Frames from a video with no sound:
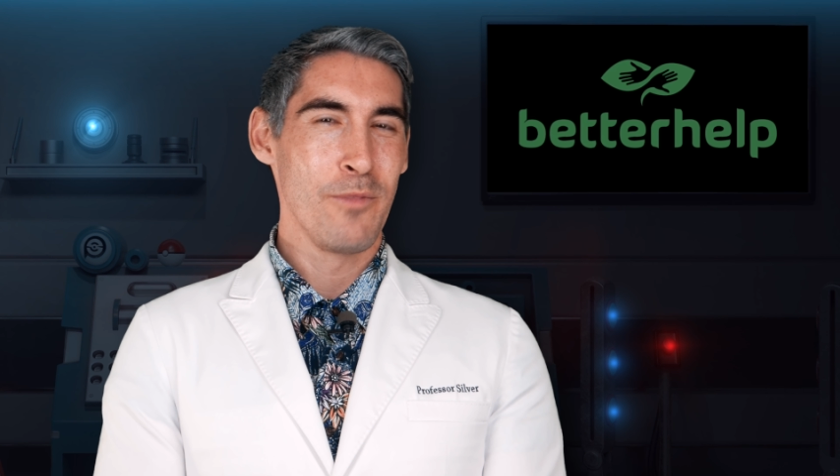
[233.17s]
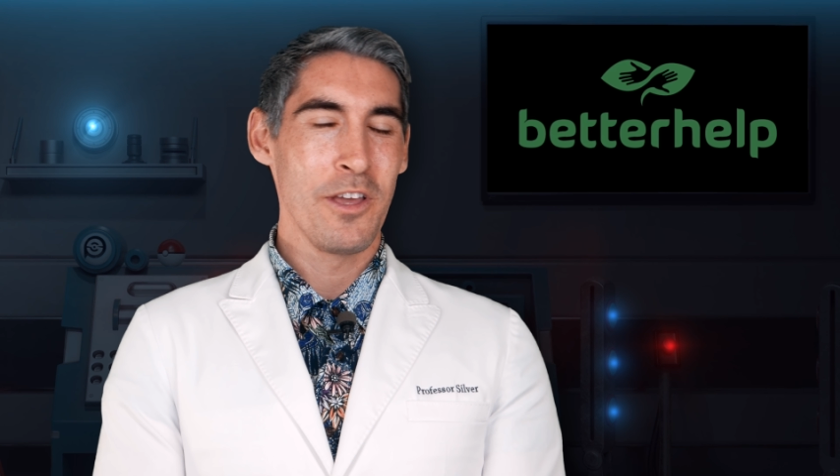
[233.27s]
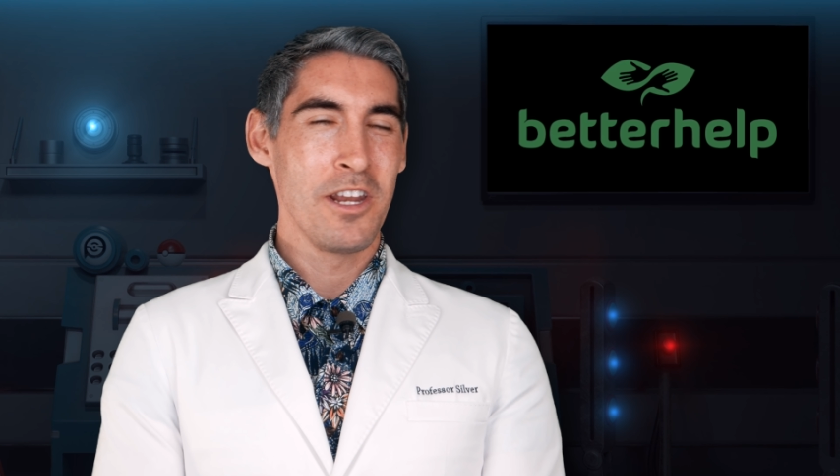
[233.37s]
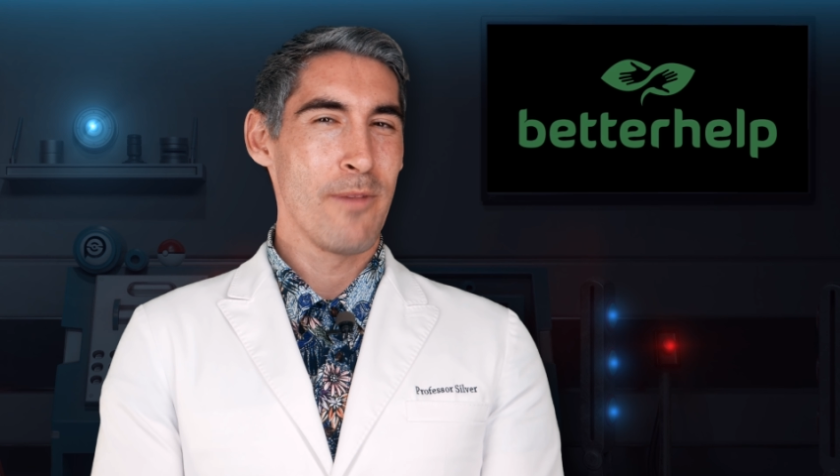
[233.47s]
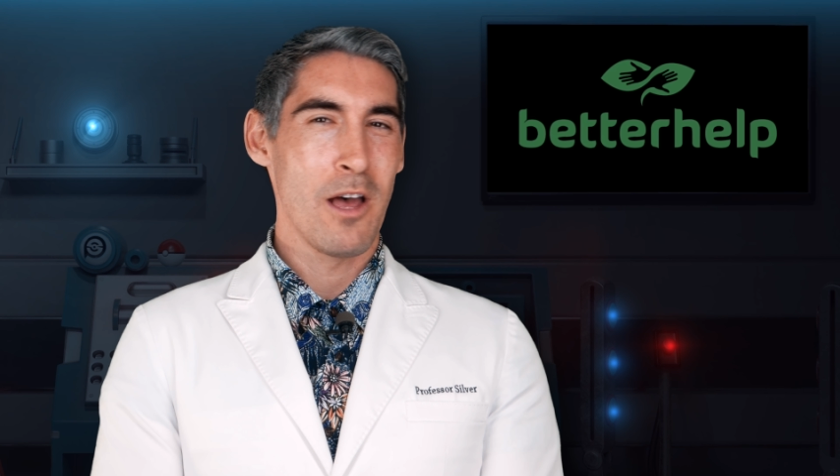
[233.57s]

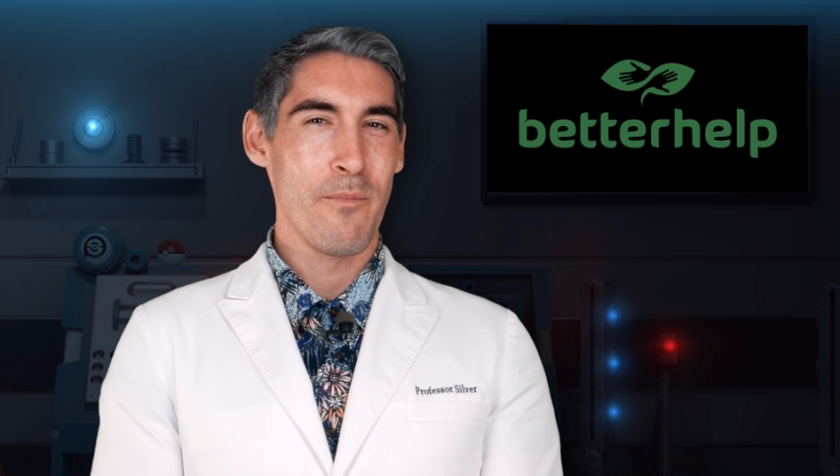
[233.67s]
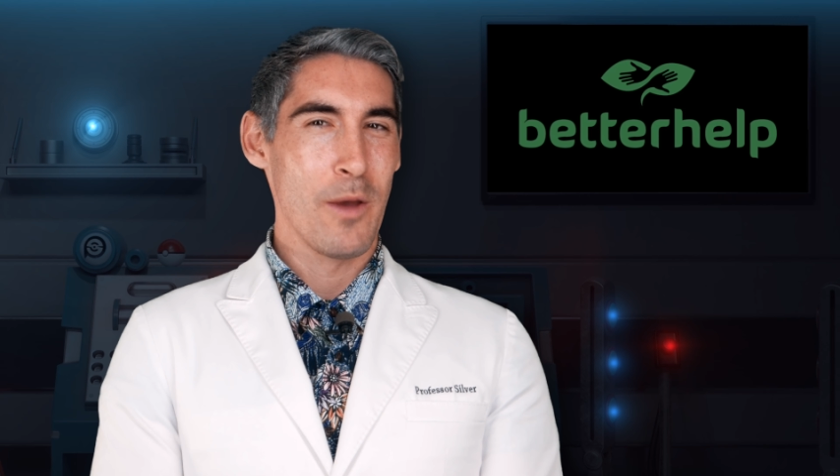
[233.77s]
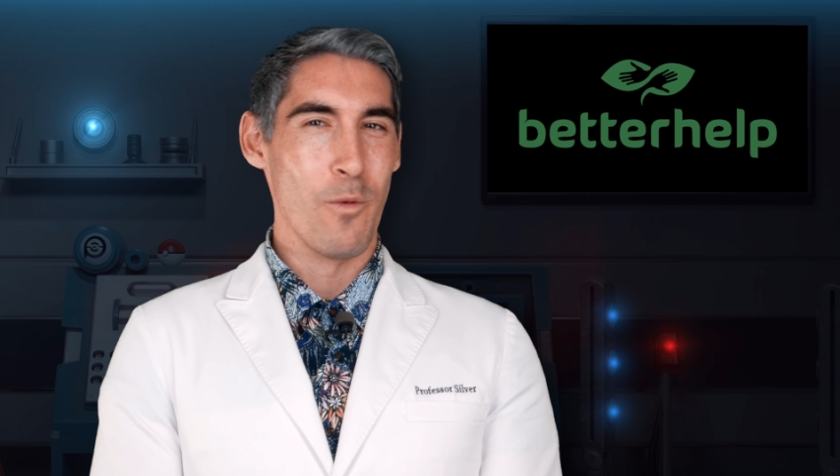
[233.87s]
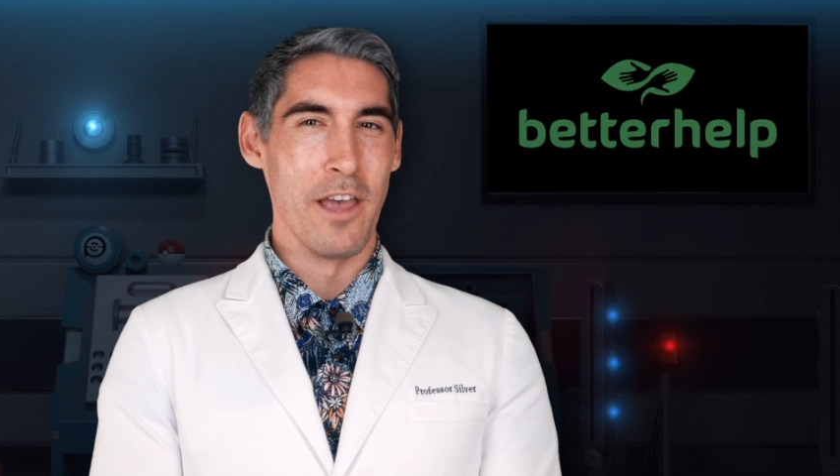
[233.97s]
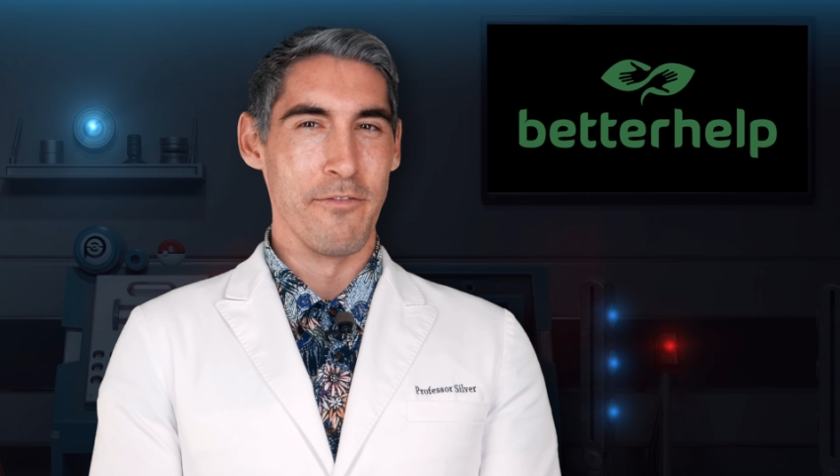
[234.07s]
complain about
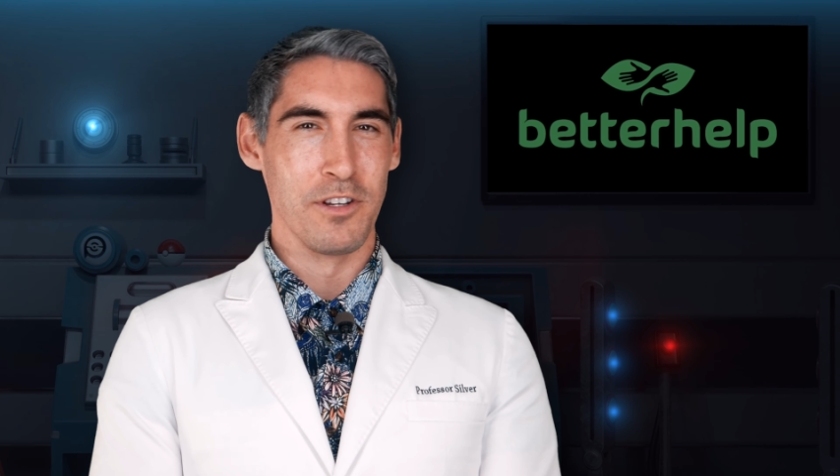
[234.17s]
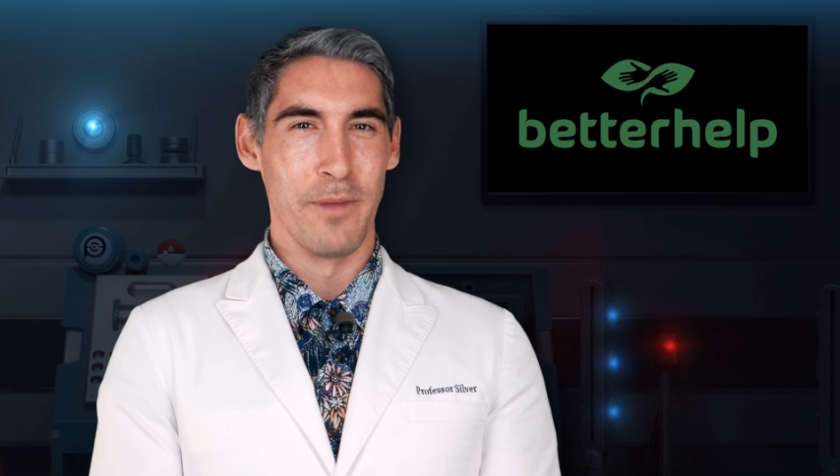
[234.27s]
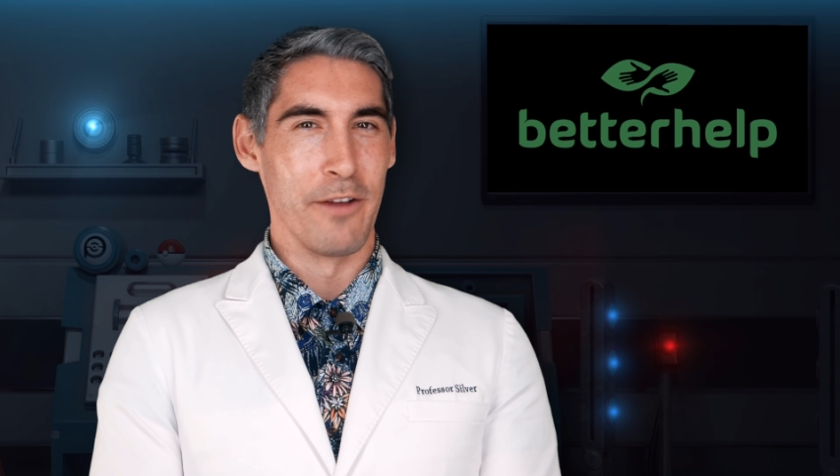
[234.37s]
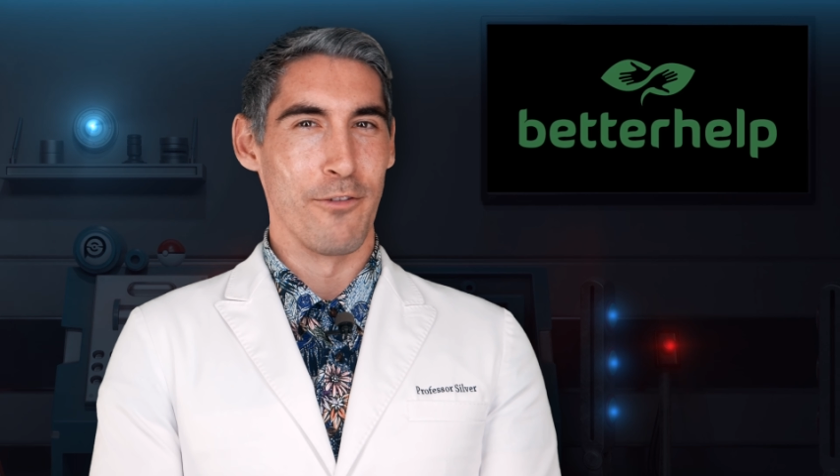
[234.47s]
my wife to my